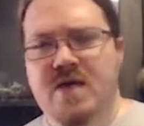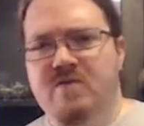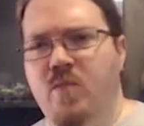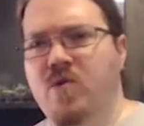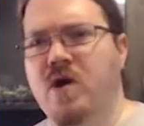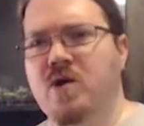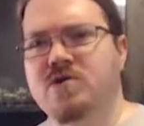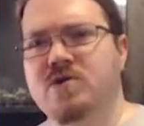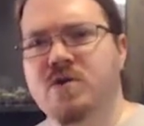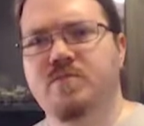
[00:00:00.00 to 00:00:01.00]
The moorhound
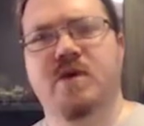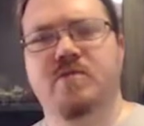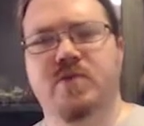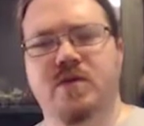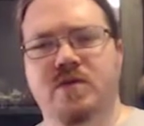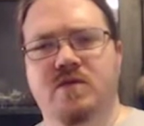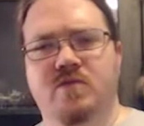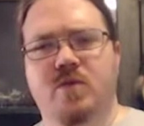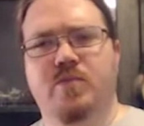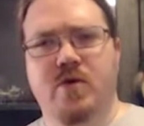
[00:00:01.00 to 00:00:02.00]
should not be able to be
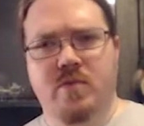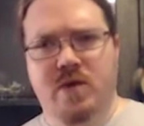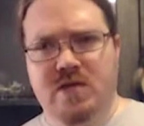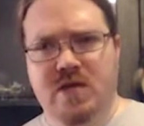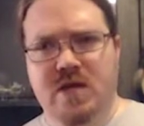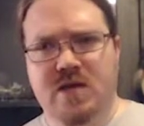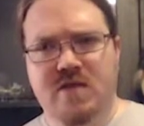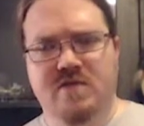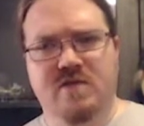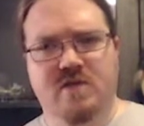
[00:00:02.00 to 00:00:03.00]
destroyed permanently
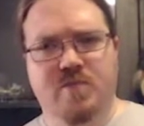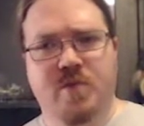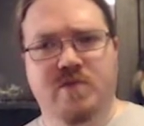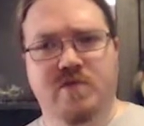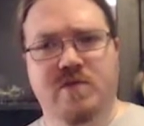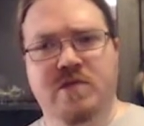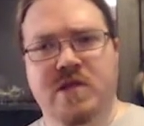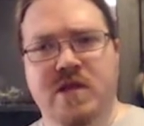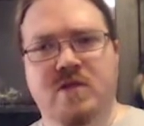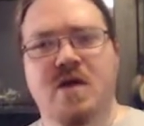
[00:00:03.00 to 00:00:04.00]
unless it's exposed to
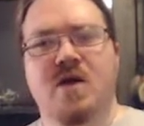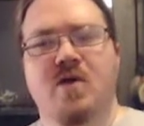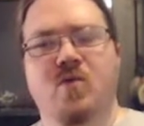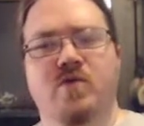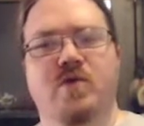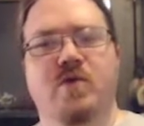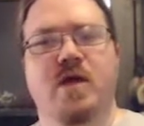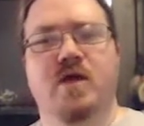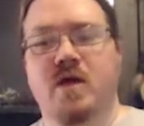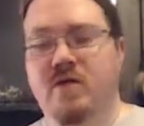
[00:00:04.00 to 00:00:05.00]
sunlight or through
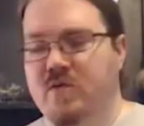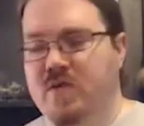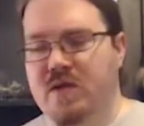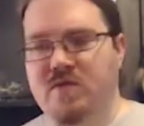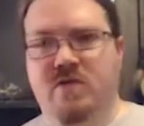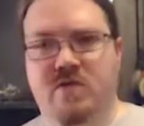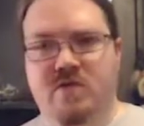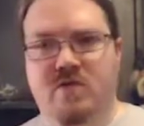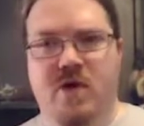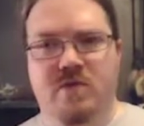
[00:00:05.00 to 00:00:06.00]
any other means
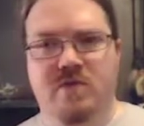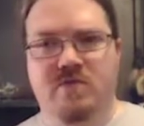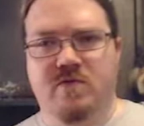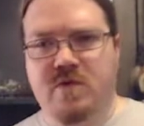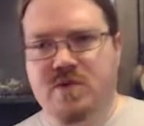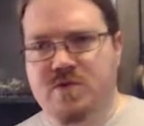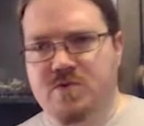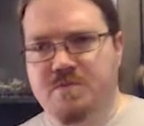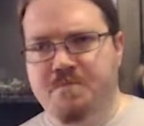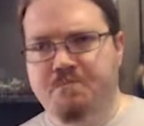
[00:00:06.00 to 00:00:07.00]
described in the
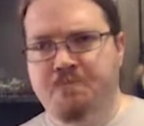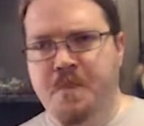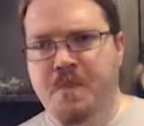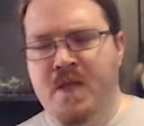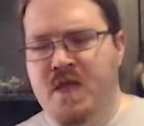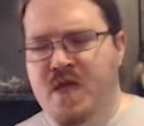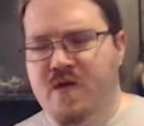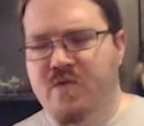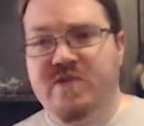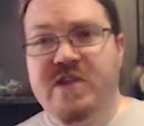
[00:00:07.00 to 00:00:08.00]
adventure.
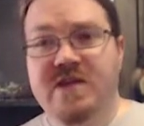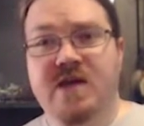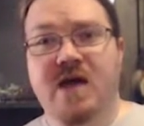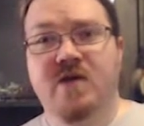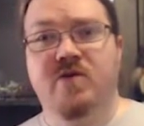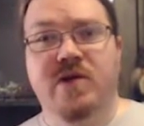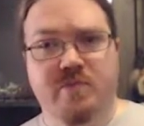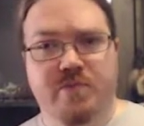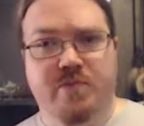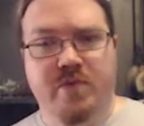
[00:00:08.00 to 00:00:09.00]
For slightly higher
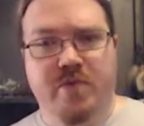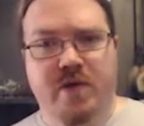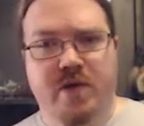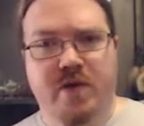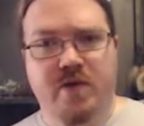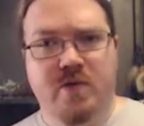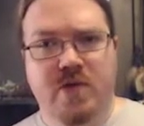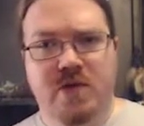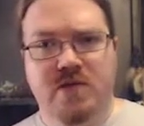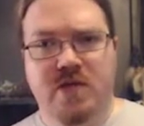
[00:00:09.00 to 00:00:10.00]
level party, you
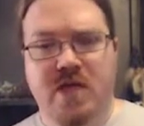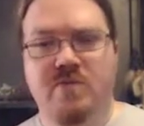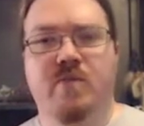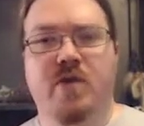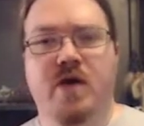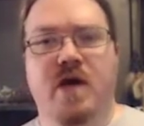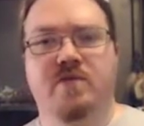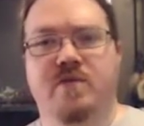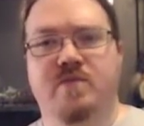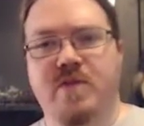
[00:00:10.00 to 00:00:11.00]
can keep the
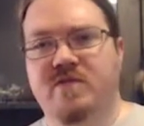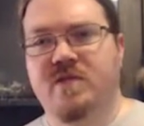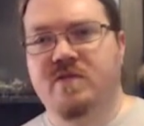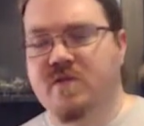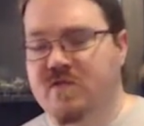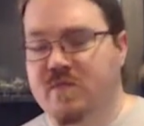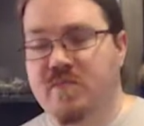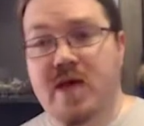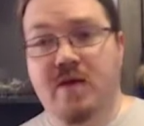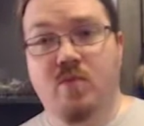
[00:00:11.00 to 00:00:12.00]
boghounds as mastiffs and
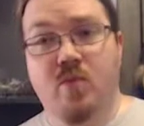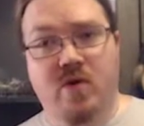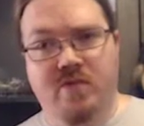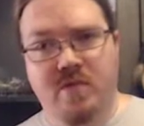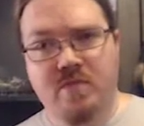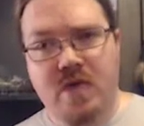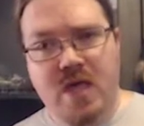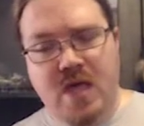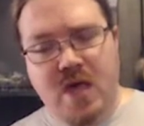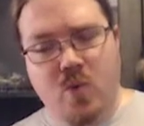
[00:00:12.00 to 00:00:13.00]
simply add more of them,
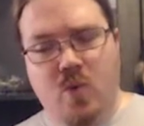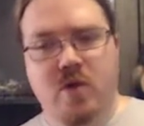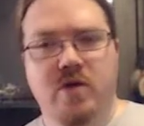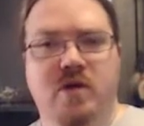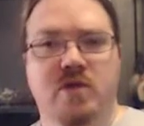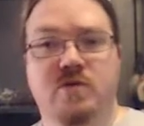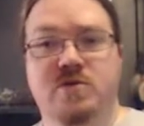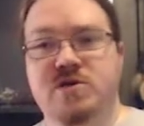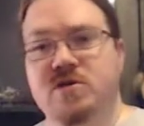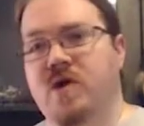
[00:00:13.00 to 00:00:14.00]
or you can use
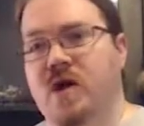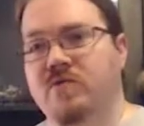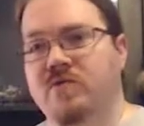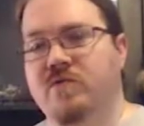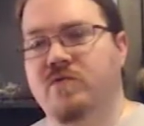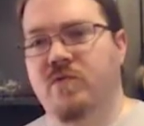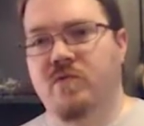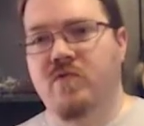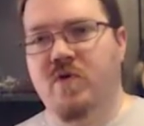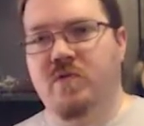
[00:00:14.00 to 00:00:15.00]
shadowhounds
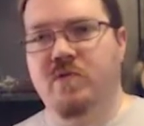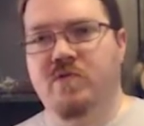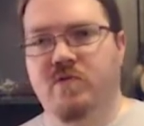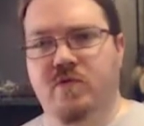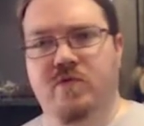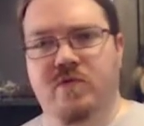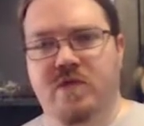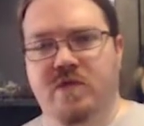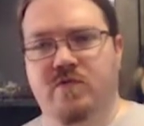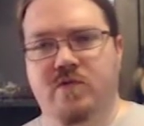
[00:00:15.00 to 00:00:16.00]
from Volos for the
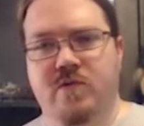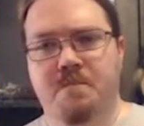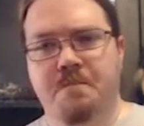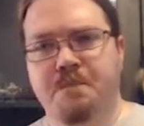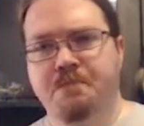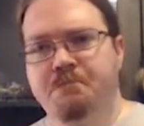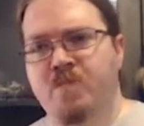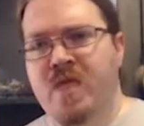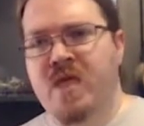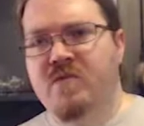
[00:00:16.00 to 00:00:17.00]
stats for them.
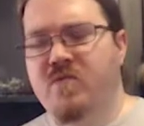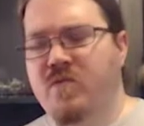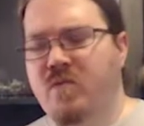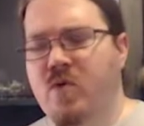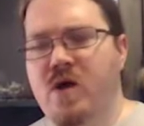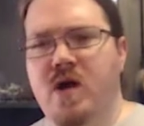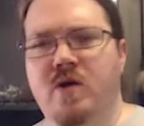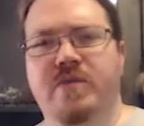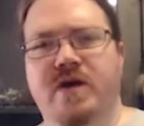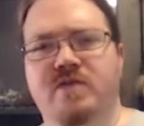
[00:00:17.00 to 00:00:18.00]
For the
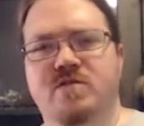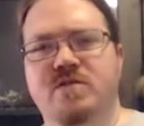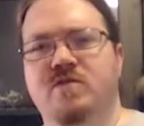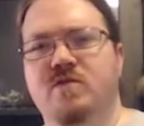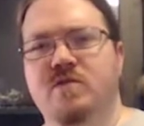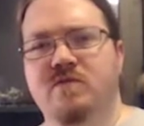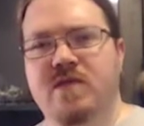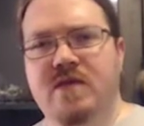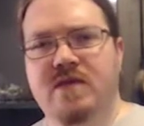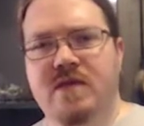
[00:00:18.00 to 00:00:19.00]
moorhound, I suggest using
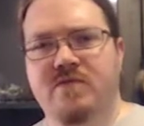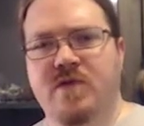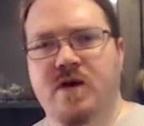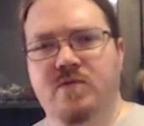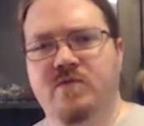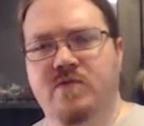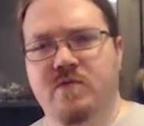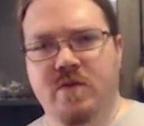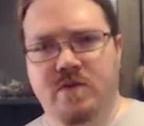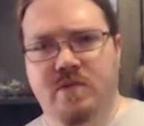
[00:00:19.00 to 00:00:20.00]
the Yefhound
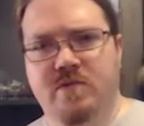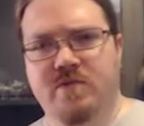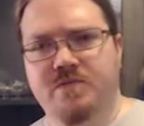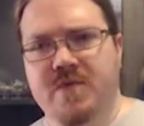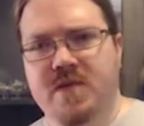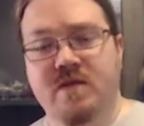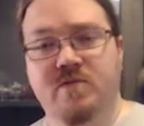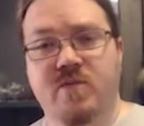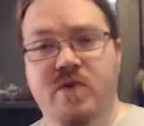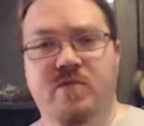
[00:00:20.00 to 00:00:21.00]
from Volos. It
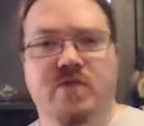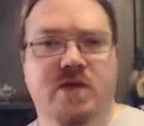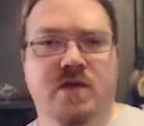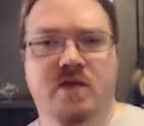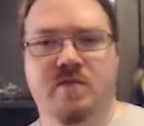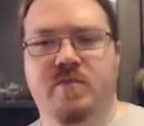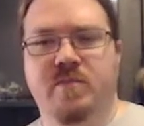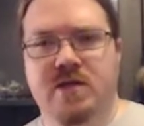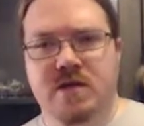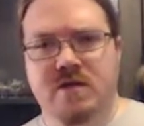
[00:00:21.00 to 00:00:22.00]
is rather fitting in its
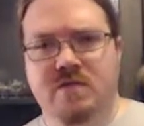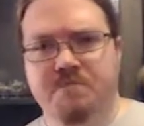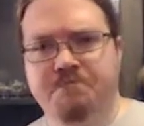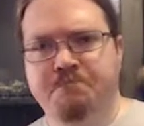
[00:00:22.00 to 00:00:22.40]
abilities.